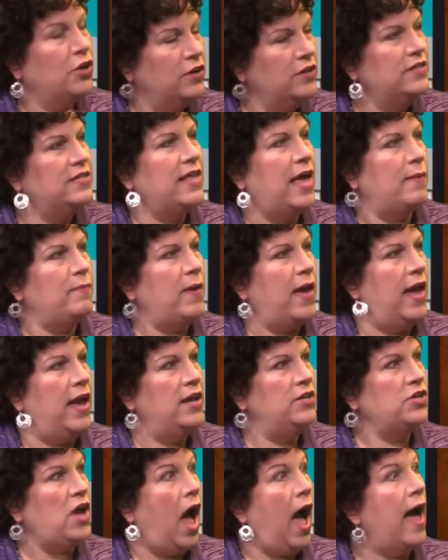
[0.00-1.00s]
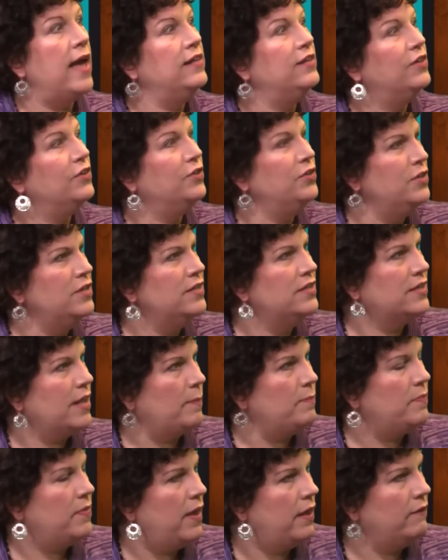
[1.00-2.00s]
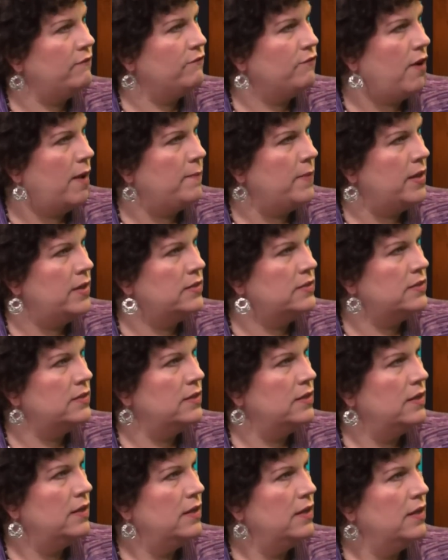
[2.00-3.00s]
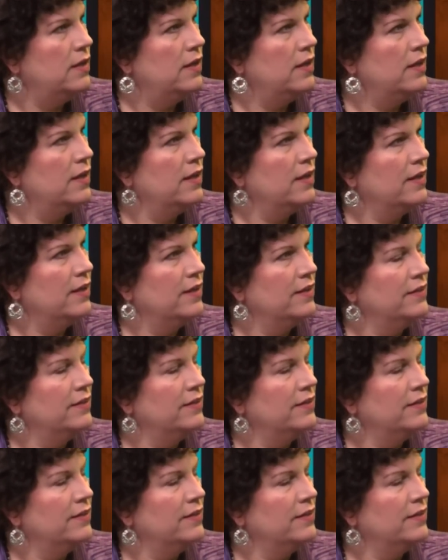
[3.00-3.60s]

turn to that page. I learned something from it. That's so funny, yeah,